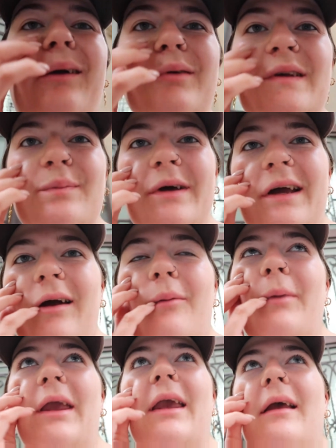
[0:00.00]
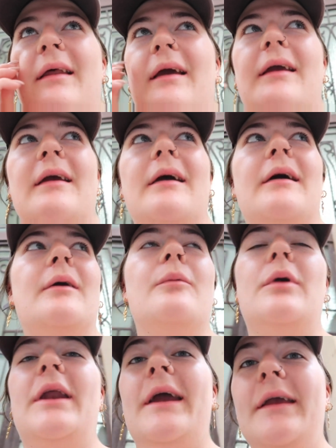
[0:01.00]
was planning on making like
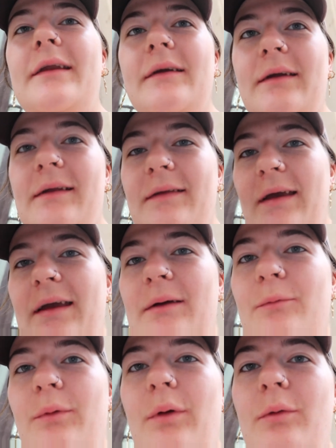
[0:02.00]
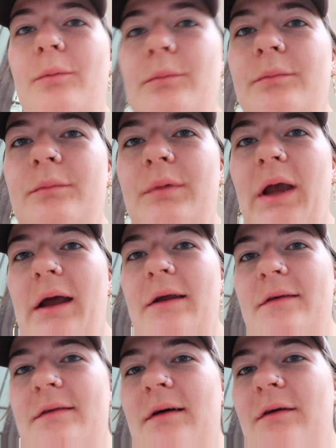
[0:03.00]
what I eat in a day in Rome kind
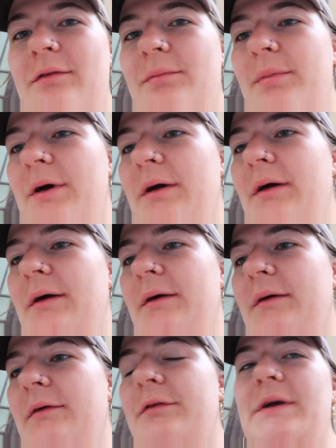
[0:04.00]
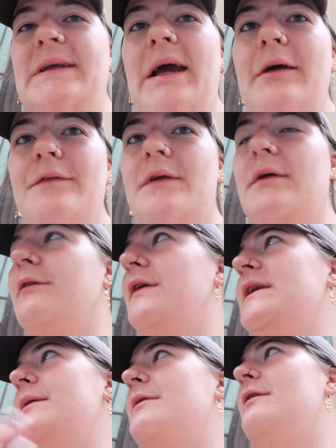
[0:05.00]
of stuff, but first I have to look for
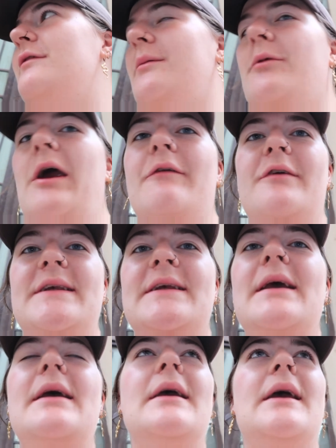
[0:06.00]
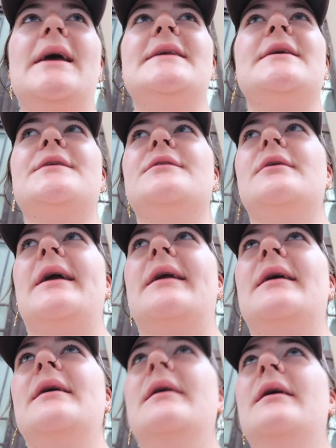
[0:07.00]
something for breakfast. It's also like
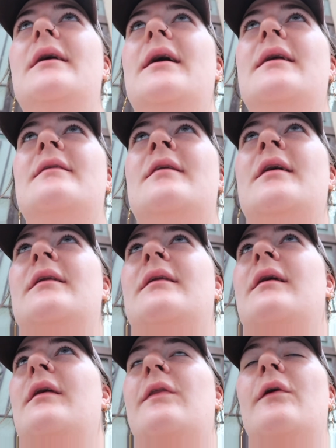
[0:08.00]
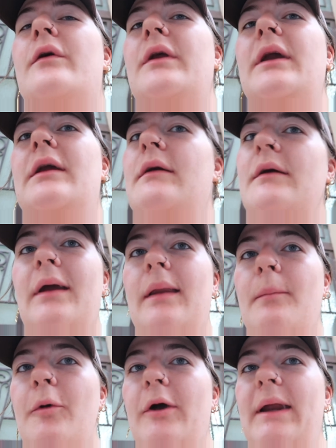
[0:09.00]
10:30 in
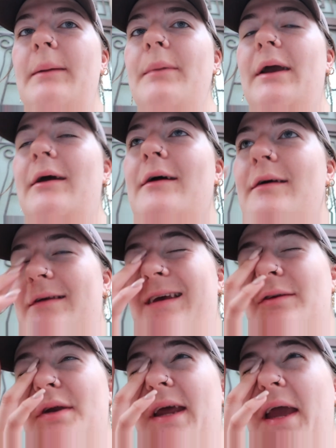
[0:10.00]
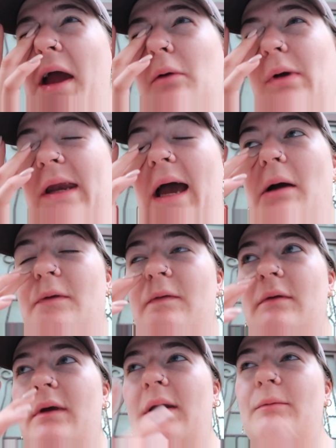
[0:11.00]
the morning because yesterday I went out
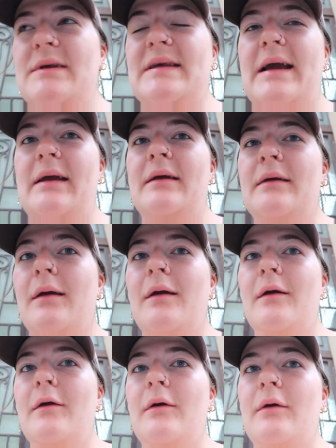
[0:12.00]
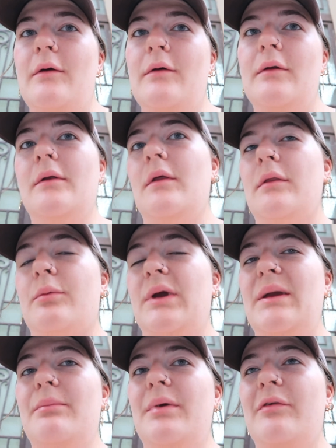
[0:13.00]
and it was like
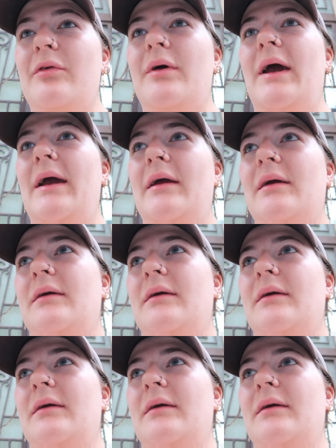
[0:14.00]
3:30 before I